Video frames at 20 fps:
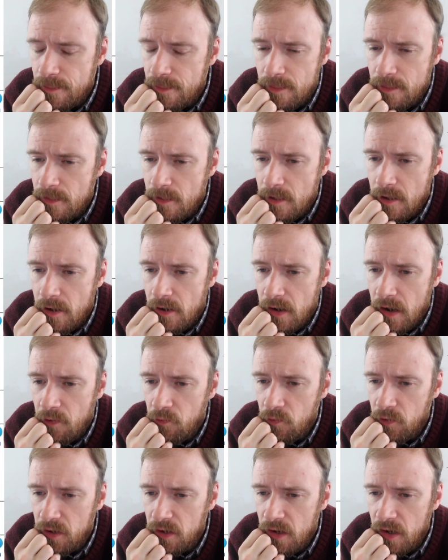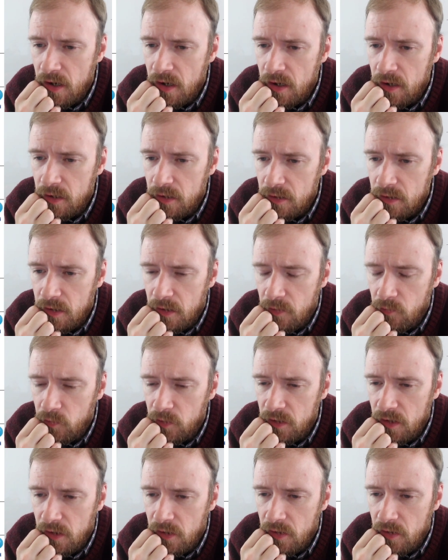No, I would
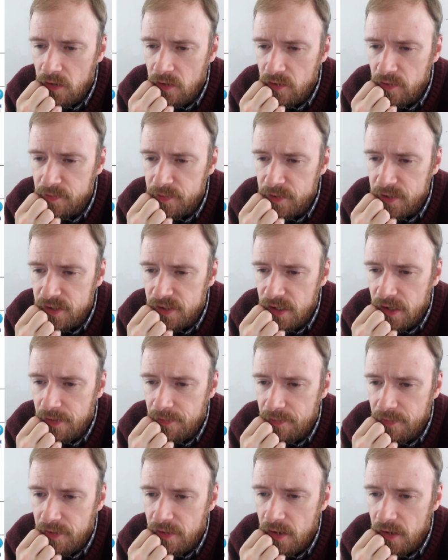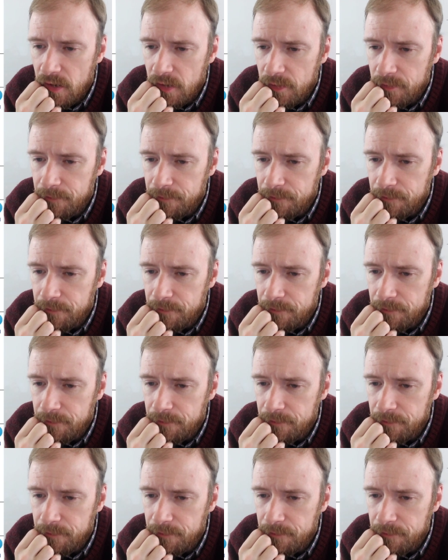not call them the same thing.